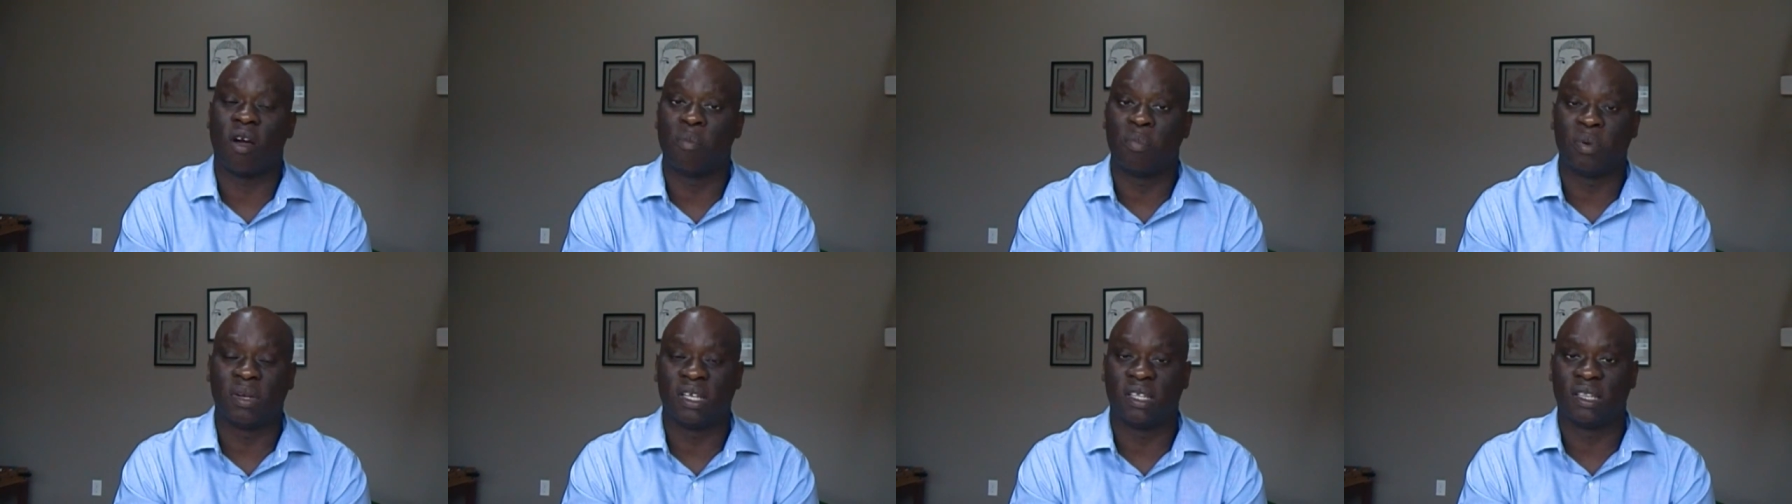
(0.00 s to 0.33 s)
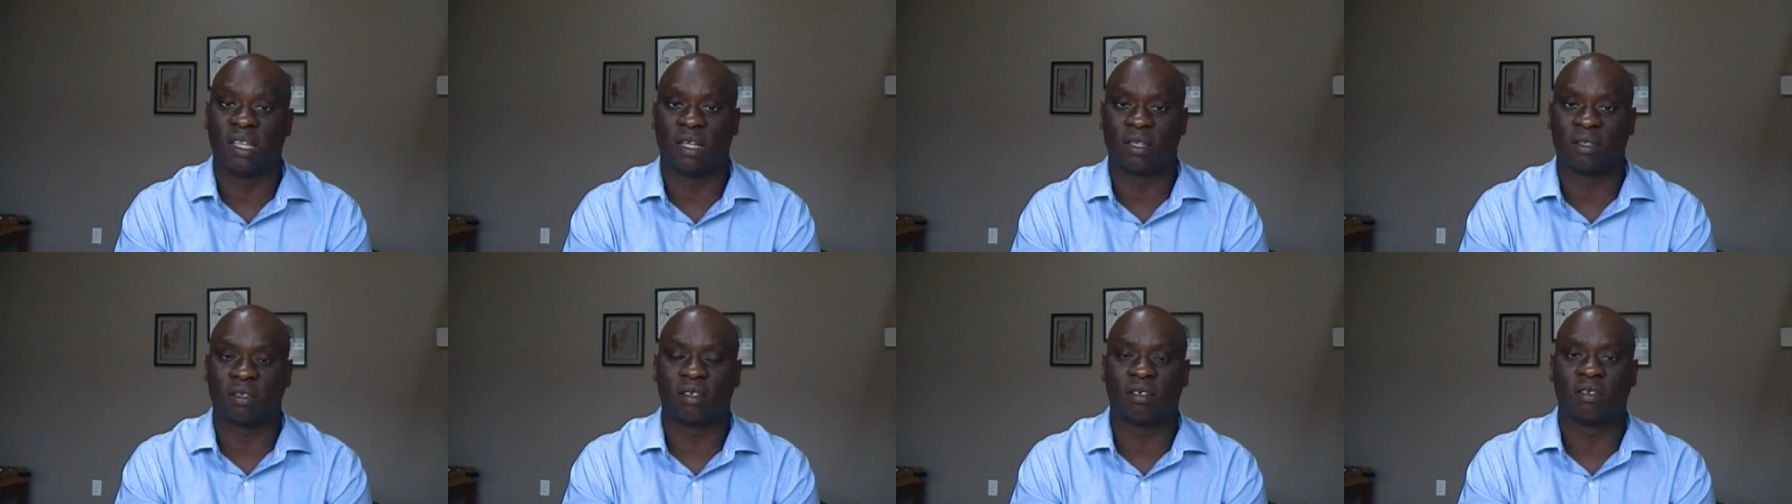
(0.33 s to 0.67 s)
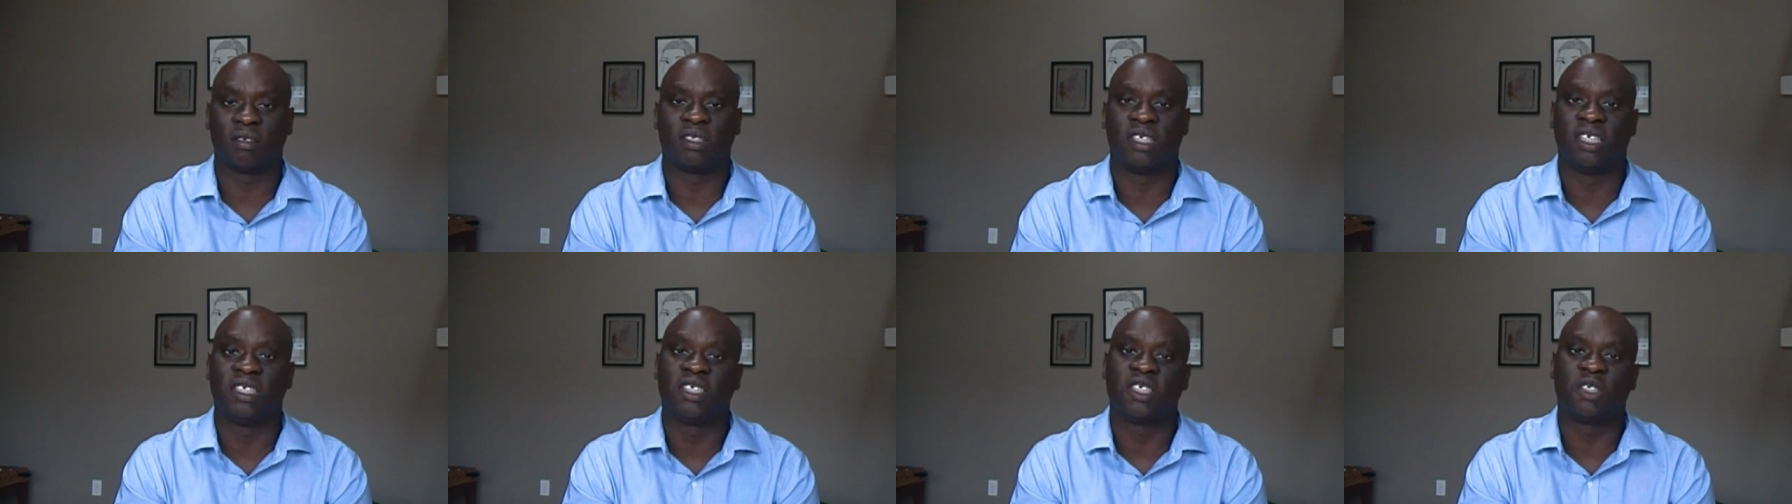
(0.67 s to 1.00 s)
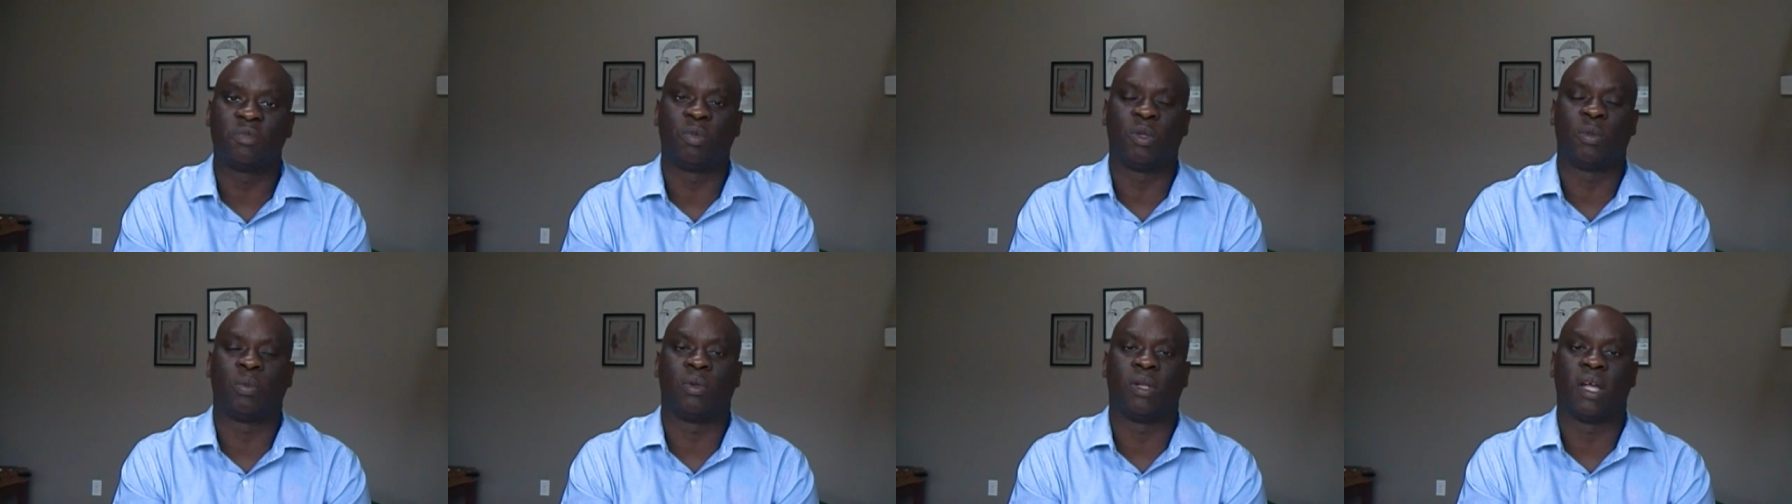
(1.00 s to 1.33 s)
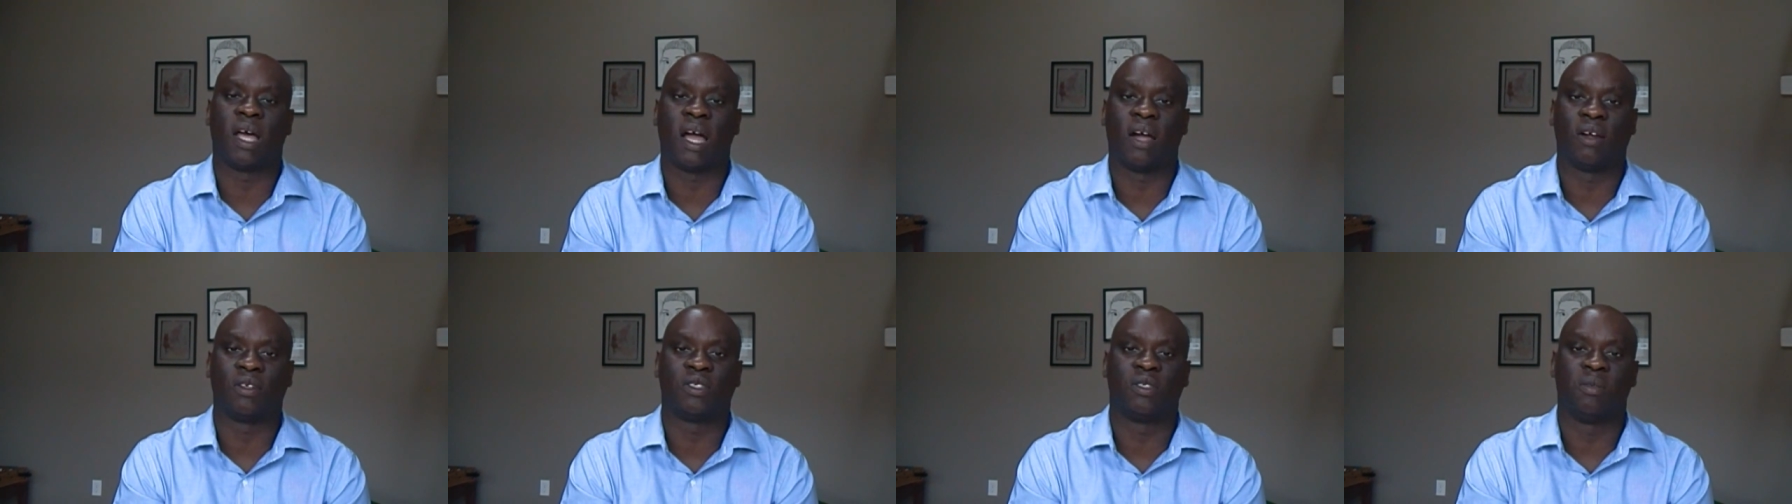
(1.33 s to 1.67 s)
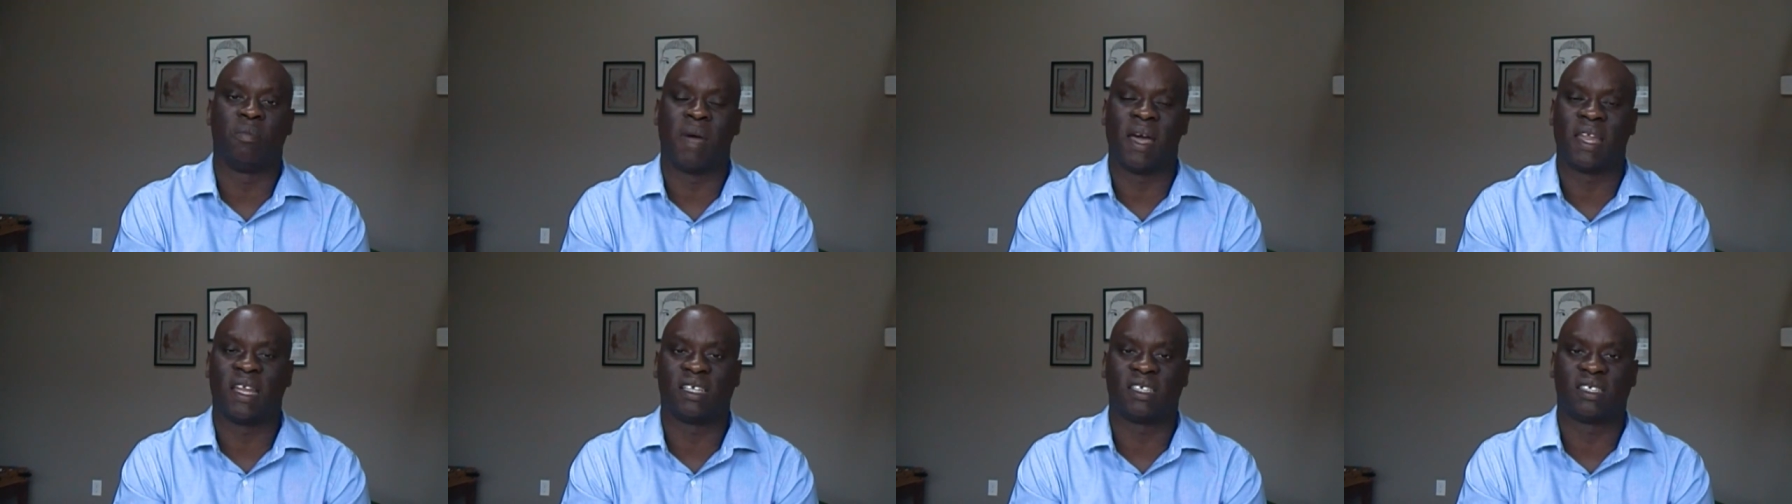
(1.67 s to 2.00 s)
company that teaches people how
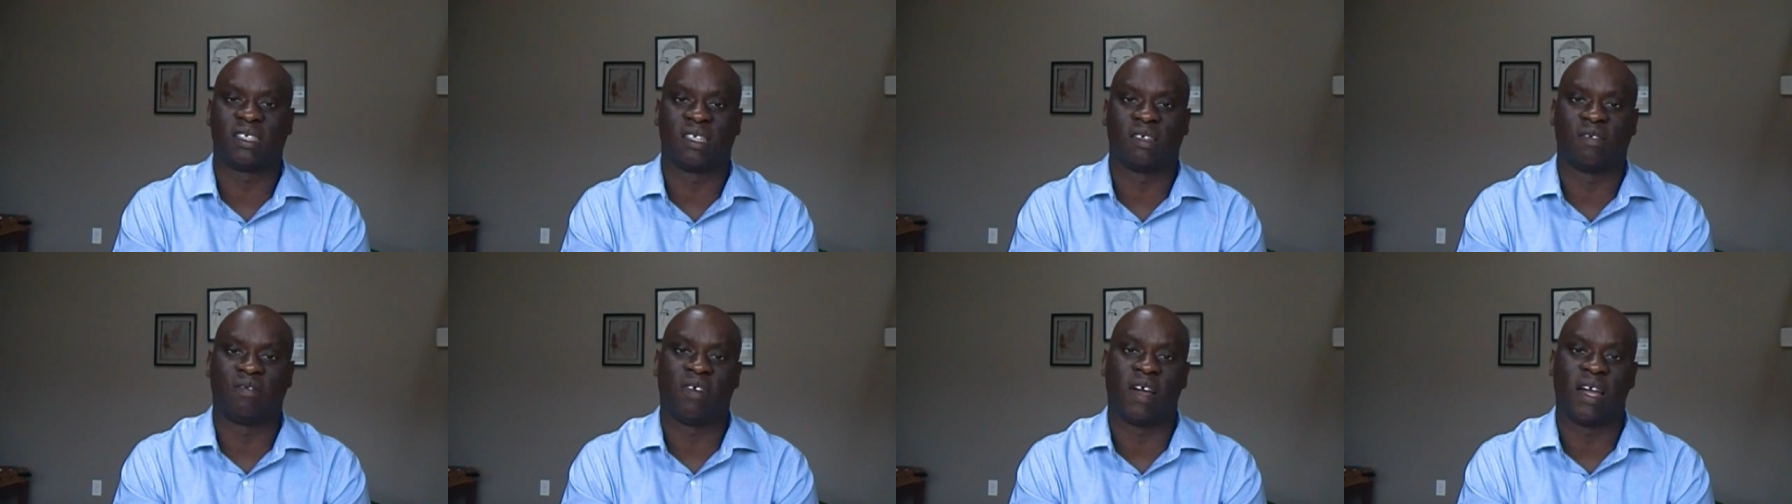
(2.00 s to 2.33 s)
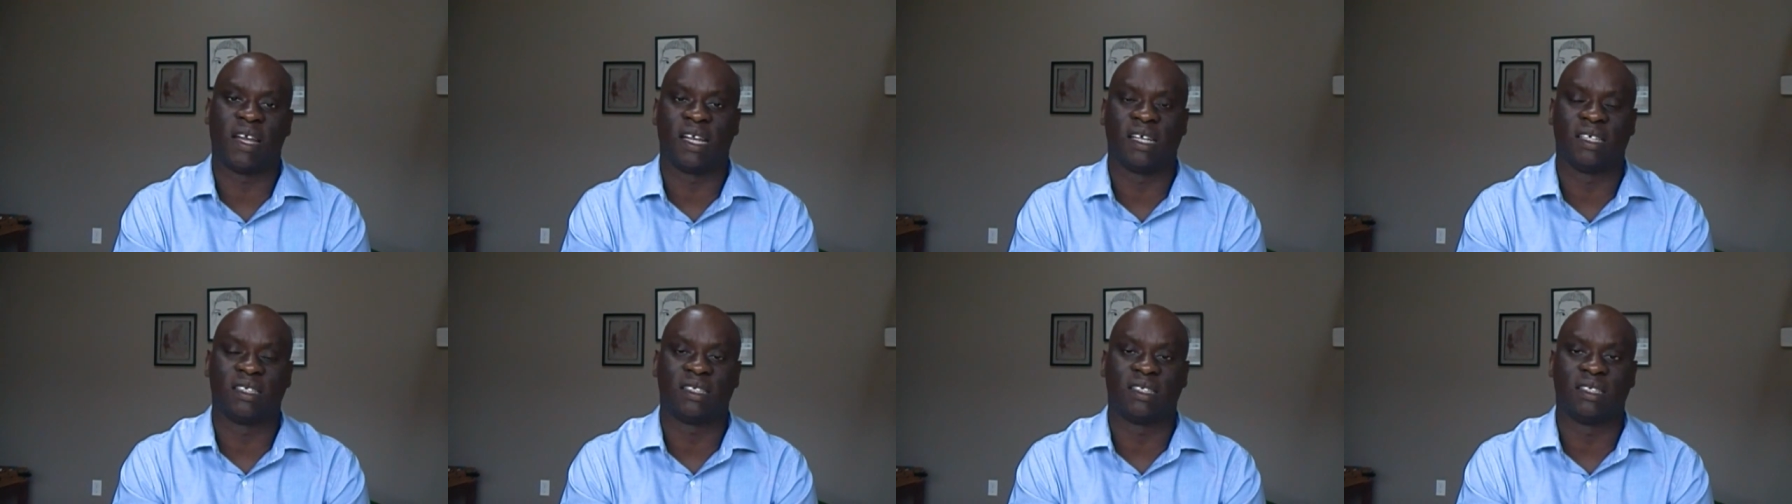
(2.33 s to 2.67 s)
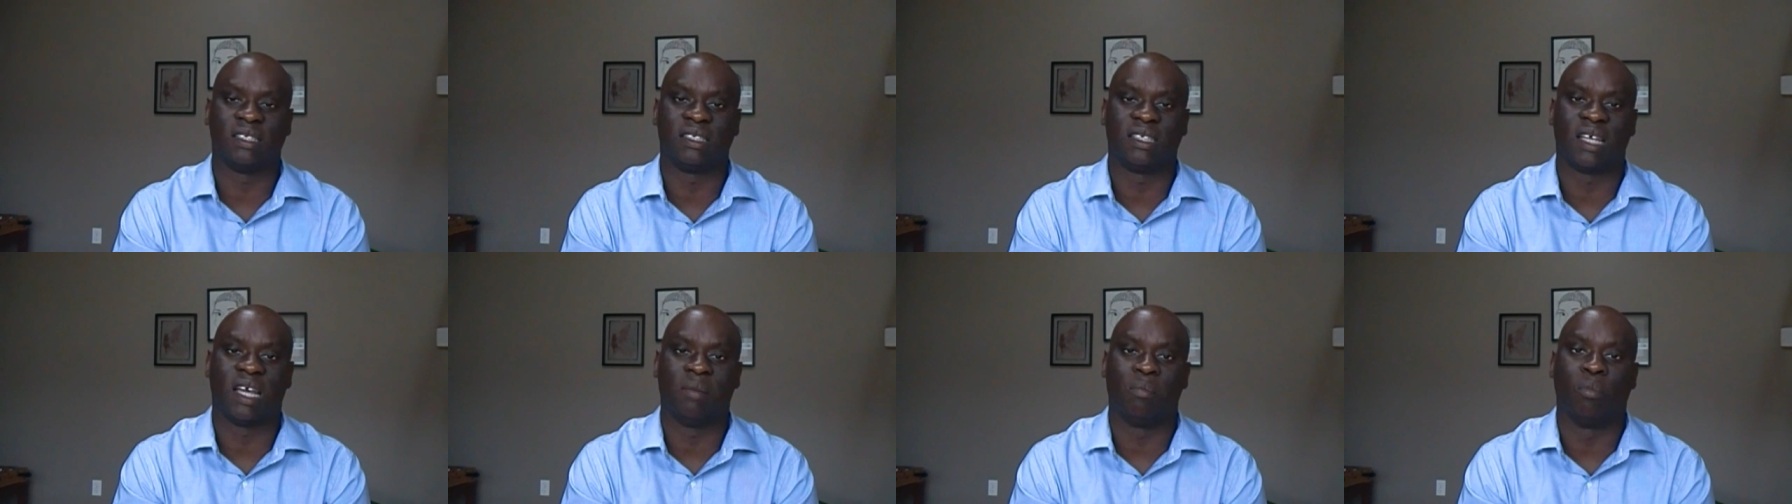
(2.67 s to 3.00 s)
to manage their finances